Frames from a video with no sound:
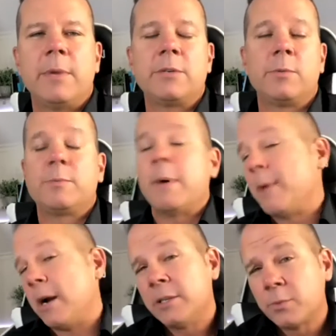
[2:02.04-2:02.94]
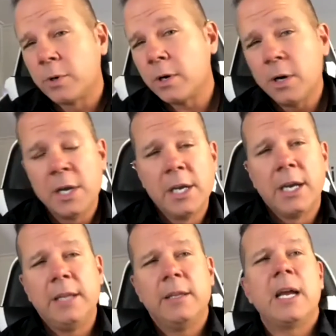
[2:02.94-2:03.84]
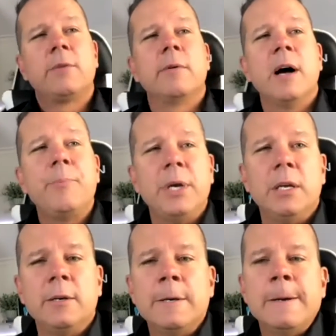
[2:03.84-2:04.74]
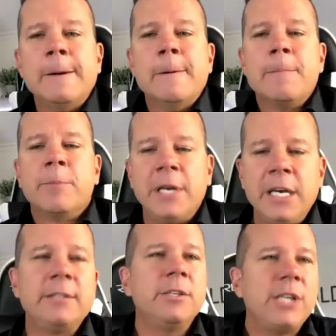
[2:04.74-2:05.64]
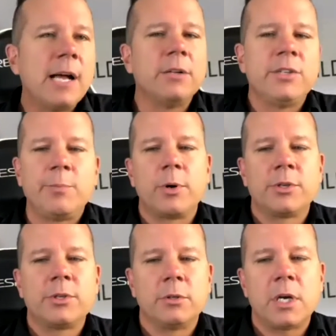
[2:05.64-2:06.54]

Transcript: my parents were and that I grew up in. But it is a challenging personal